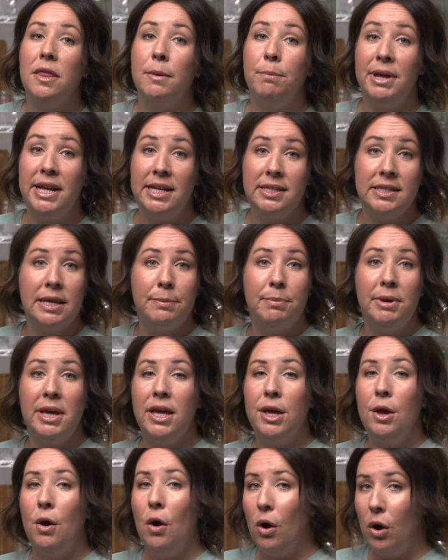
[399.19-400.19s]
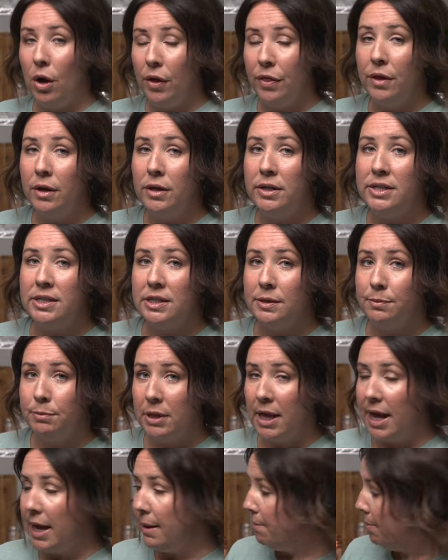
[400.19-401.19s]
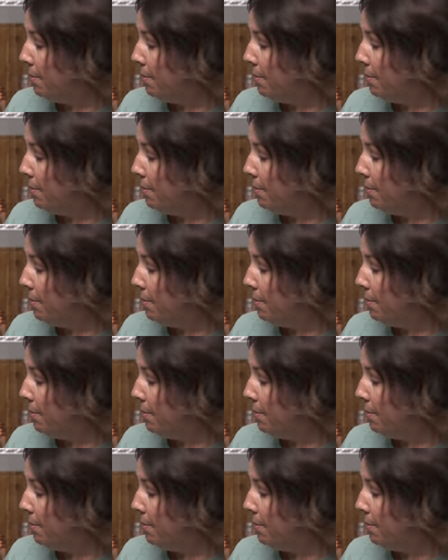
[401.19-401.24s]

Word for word: the PCP on the display